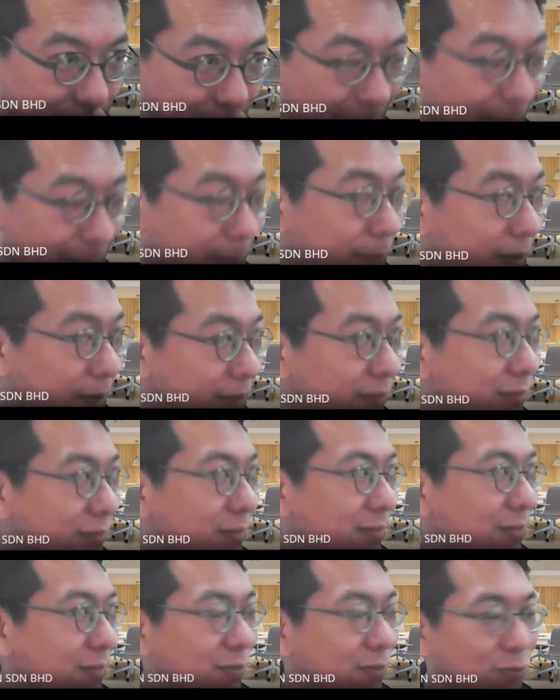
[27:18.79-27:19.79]

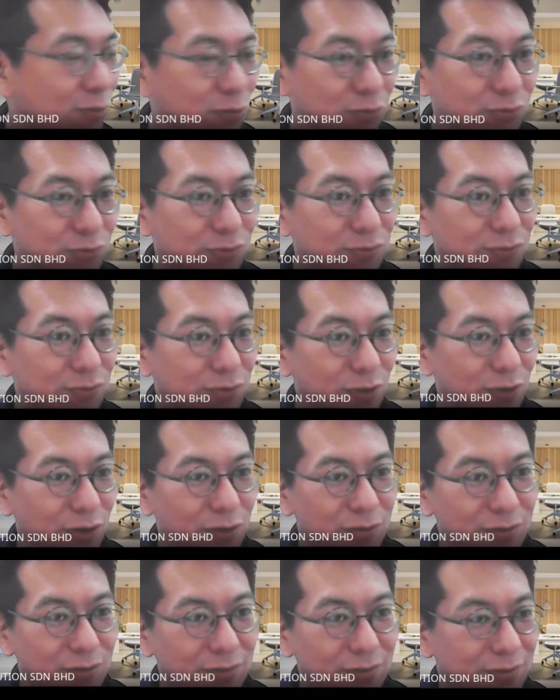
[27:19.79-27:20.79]
payment
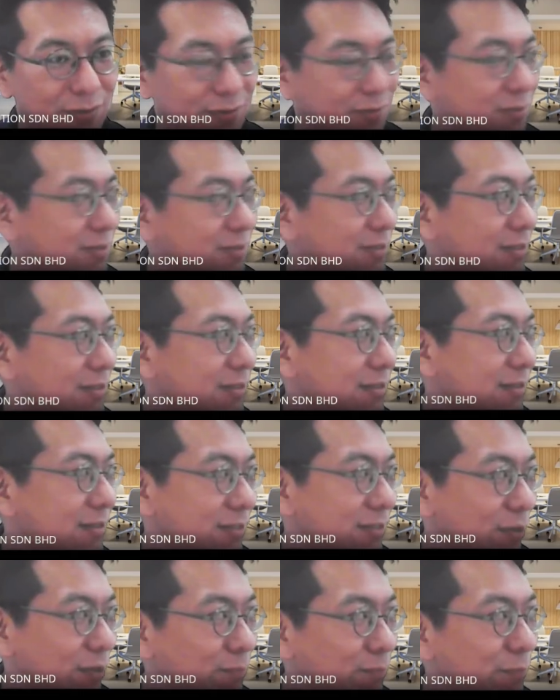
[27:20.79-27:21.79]
to
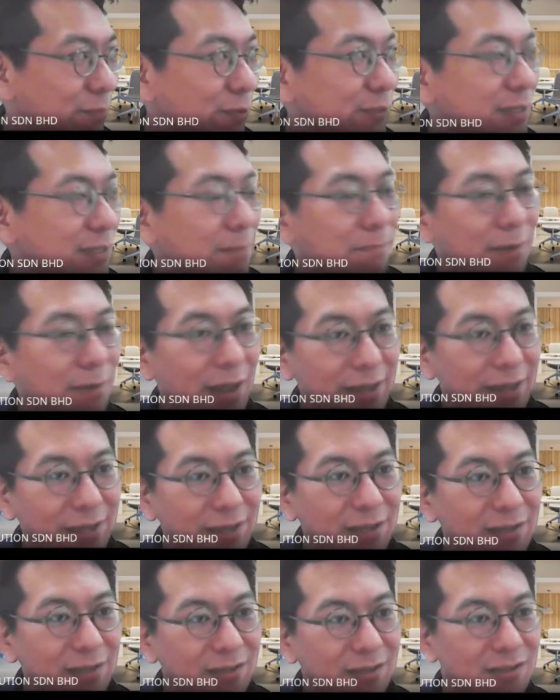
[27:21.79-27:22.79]
self-bill
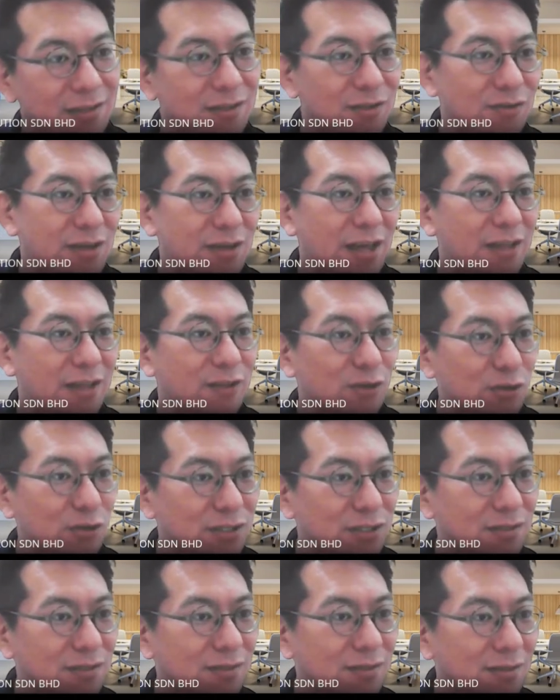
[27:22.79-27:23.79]
supplier, you can
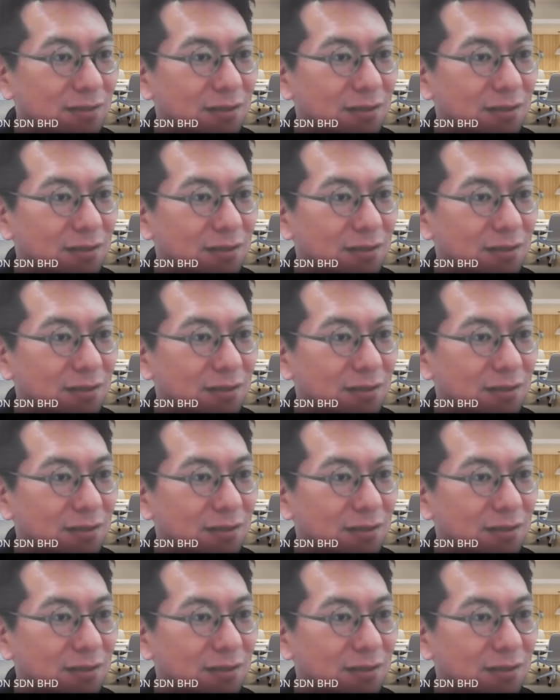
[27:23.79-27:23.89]
use